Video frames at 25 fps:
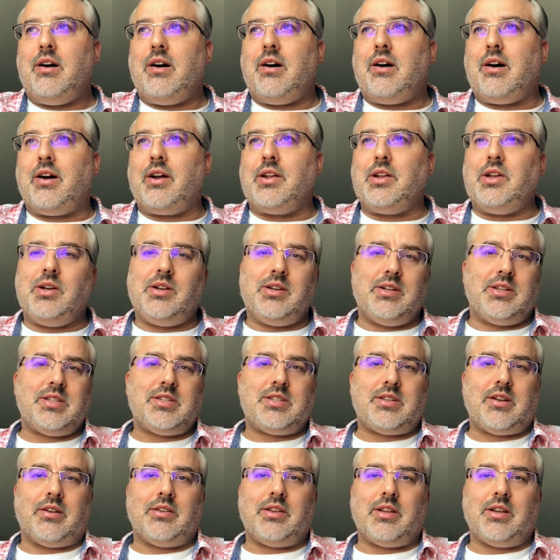are you going to
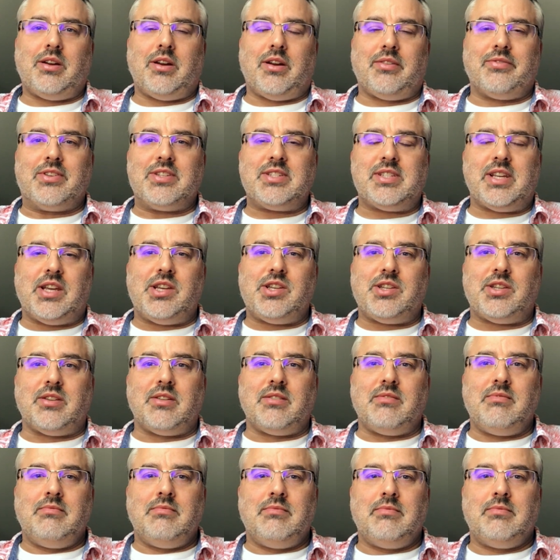start the
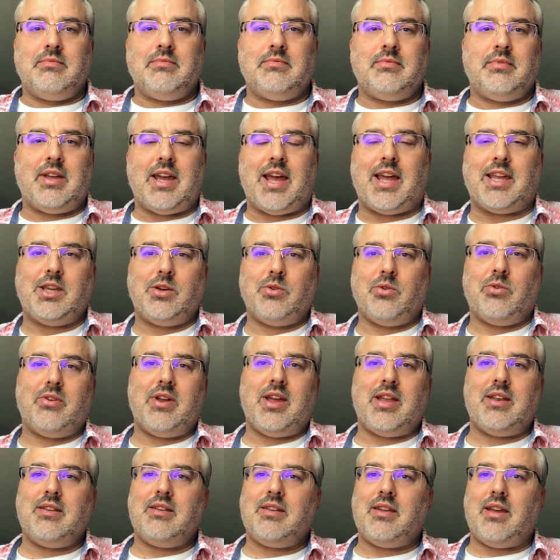conversation? At your
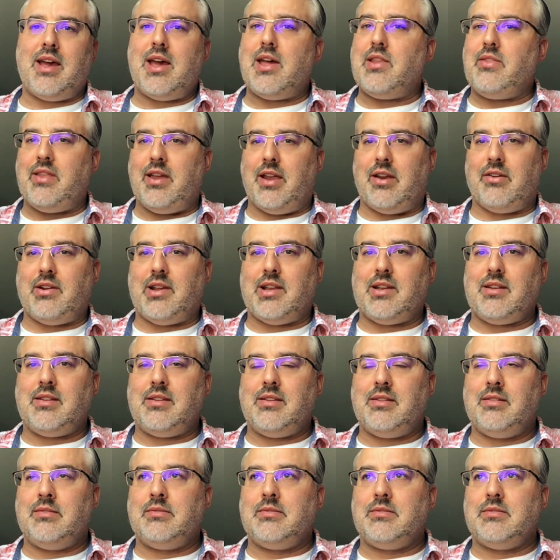end and their end.
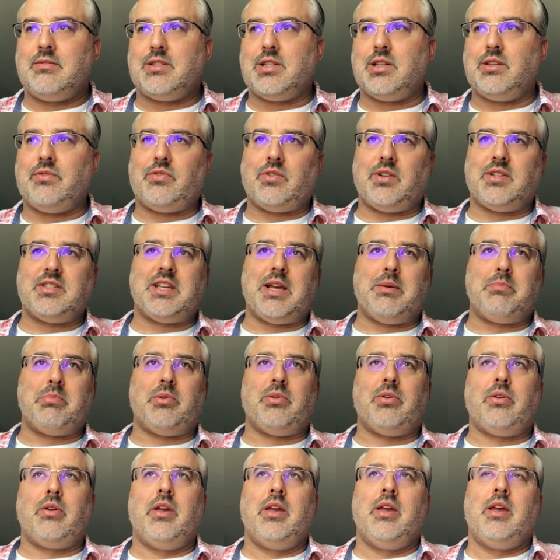So for
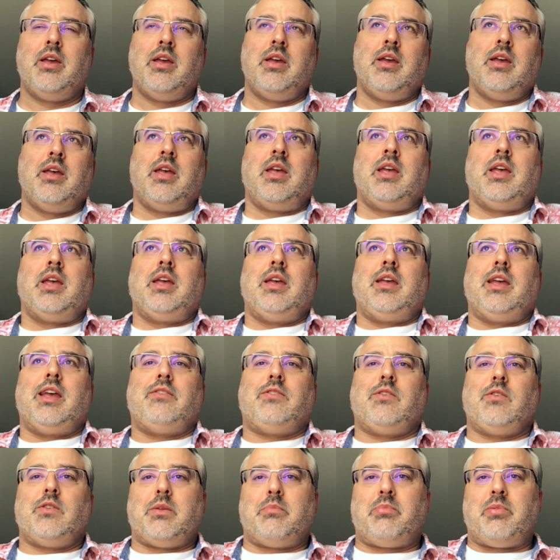example, if
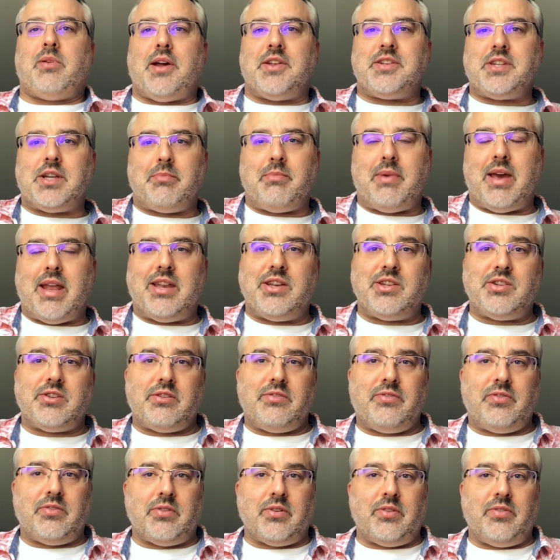you're the project manager
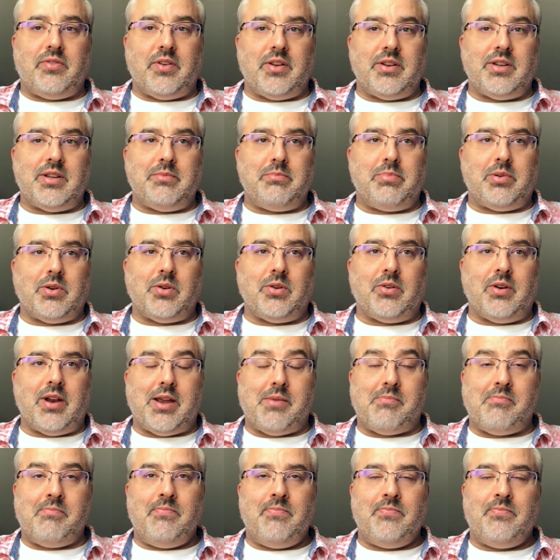for a funded
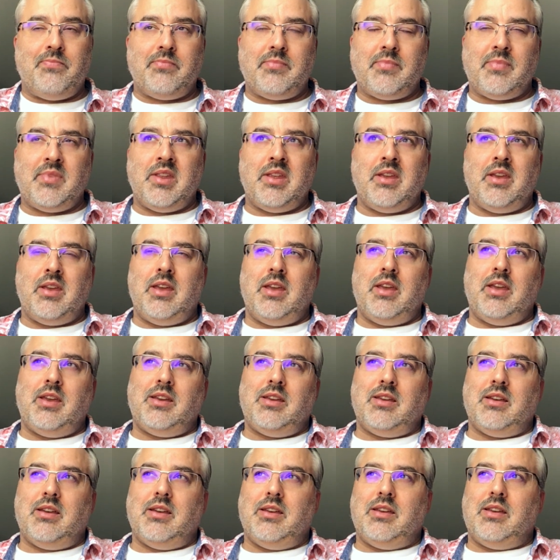program,
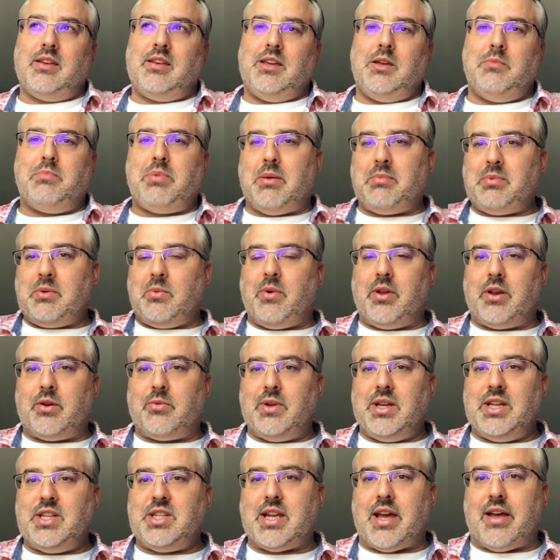you probably want to
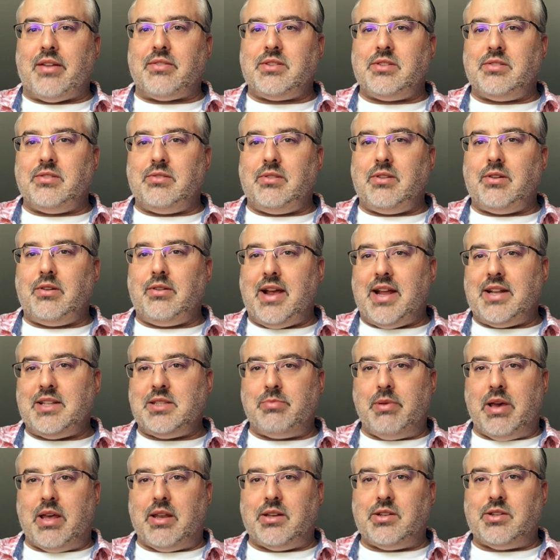reach out to the grants
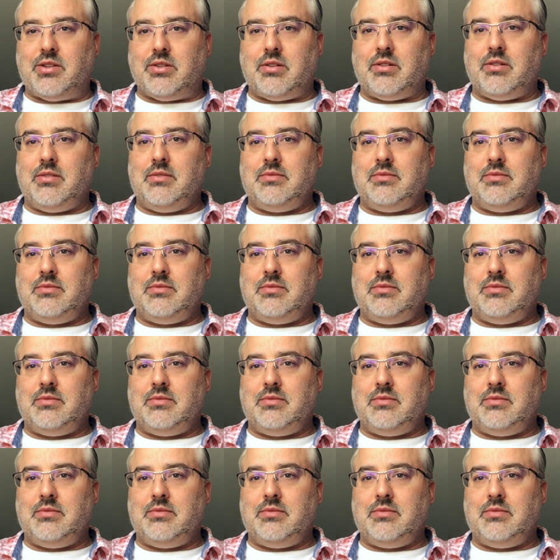manager